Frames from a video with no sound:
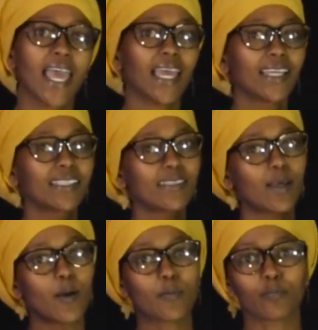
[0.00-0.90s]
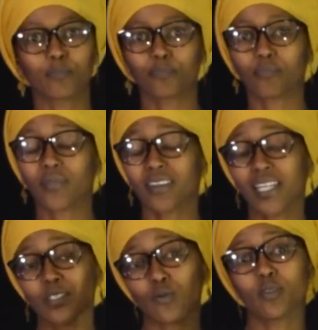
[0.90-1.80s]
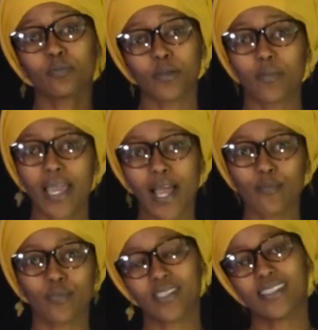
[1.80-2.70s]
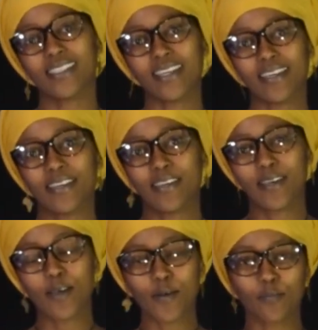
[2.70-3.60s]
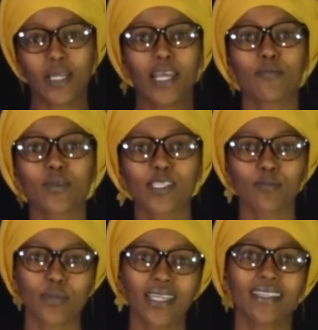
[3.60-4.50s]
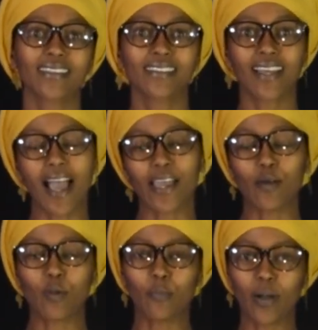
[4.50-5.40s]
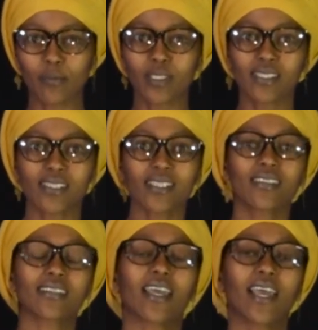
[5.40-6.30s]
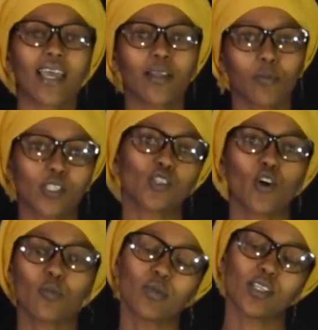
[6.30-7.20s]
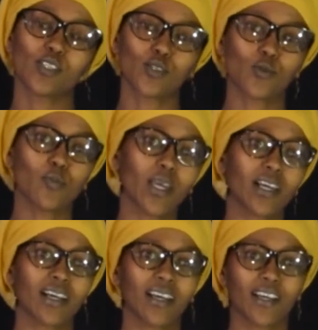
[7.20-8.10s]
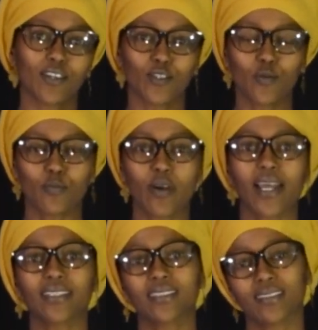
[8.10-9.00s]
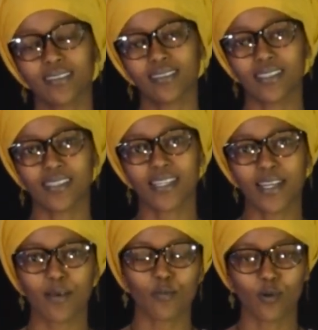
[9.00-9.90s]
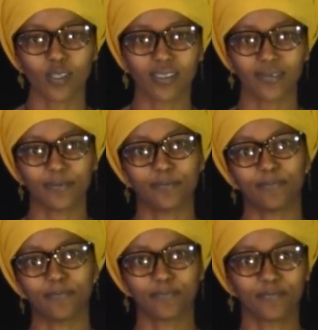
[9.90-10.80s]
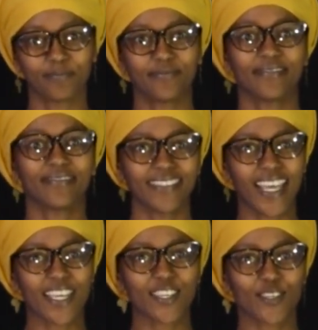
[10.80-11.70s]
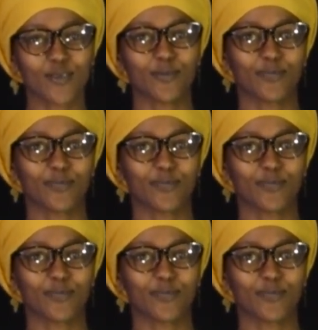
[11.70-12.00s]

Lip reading: And that will be my happiest day. My name is Mih. I am a publicist, and my job is to make your brand sustainable. Thank you.